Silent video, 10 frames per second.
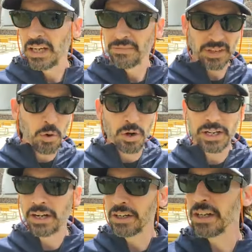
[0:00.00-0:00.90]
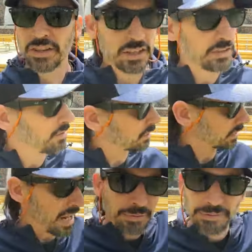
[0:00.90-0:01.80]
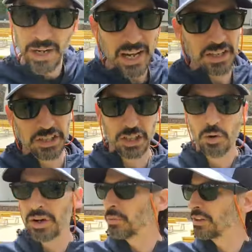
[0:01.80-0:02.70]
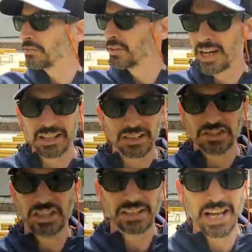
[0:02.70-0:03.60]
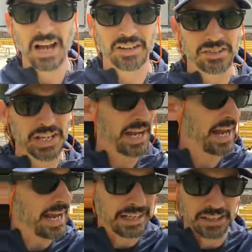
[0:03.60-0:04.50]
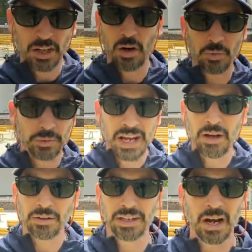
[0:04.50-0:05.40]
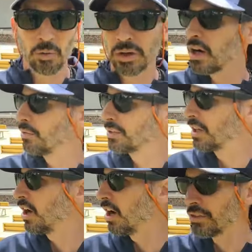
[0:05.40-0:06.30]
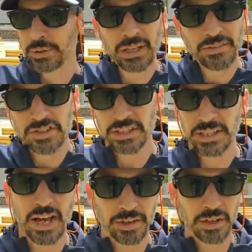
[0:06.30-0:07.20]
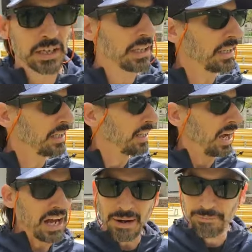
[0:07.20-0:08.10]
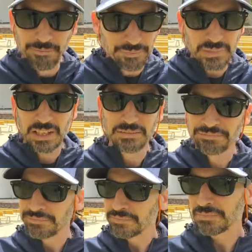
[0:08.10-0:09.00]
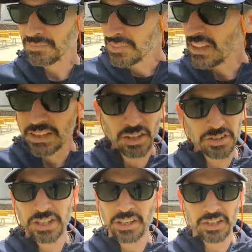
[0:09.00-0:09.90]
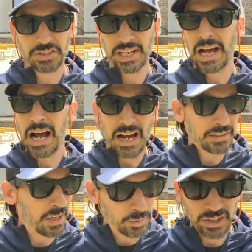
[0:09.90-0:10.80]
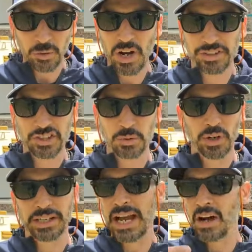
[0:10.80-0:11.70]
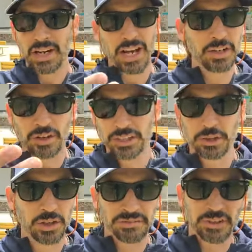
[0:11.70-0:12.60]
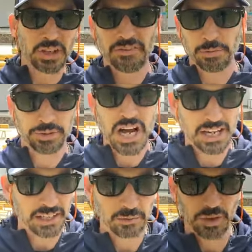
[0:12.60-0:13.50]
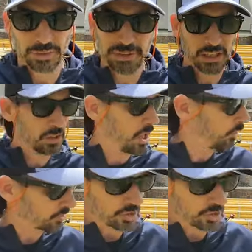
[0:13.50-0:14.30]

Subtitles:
If they won't hear you, then you grab a friend and you go in with a friend and you sit down and say, hey, you know, now we're all three of us together. You know, seriously, I really want this to work out. I know that you didn't feel comfortable talking with me alone,